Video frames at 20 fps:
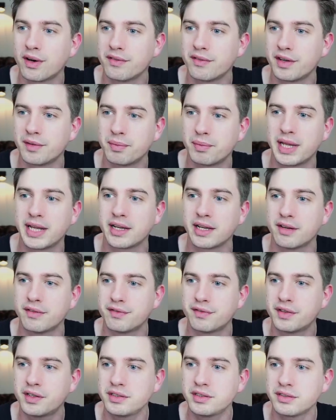They're playing a
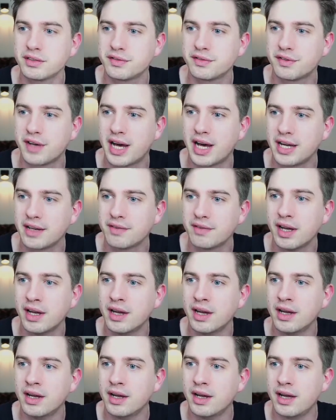first to 5.
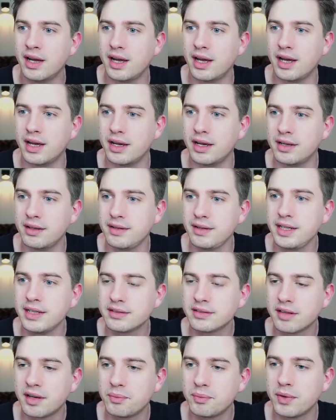TheMainManSWE
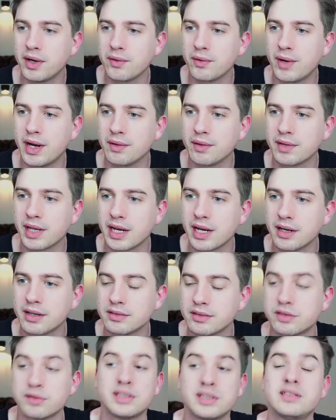is up 1 round here,
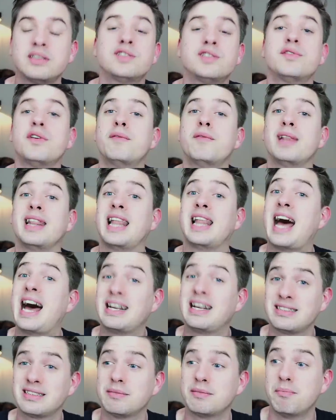so this is the
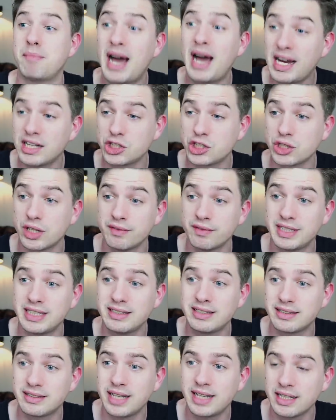last match of
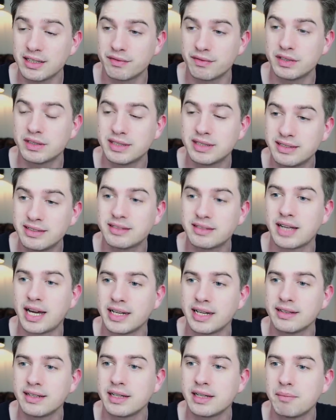this set, the
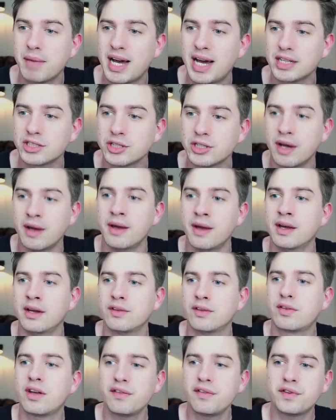deciding match.
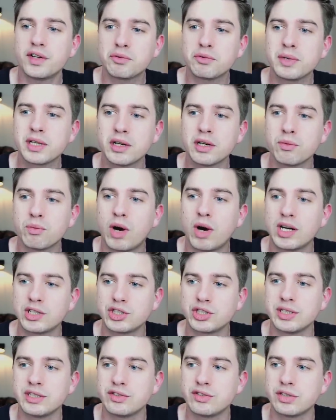So I thought we could
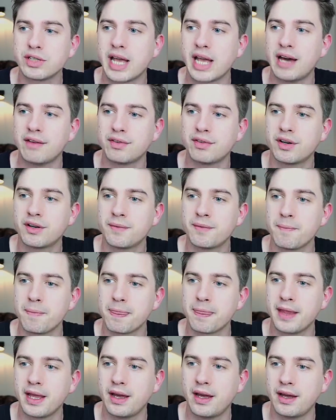watch this together,
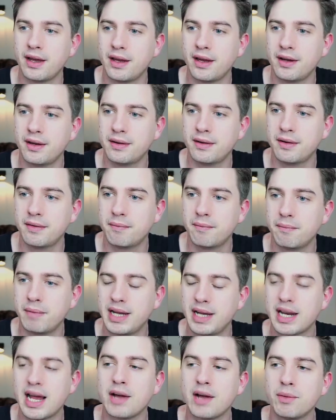
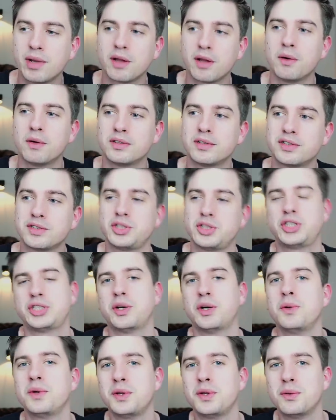and I will also
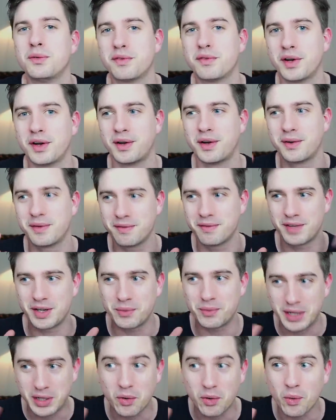show you they
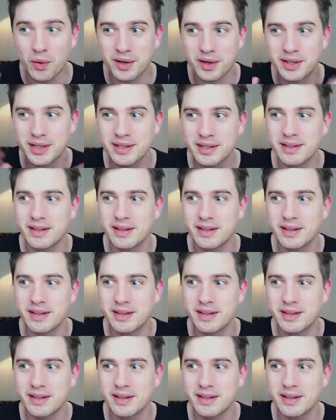recorded.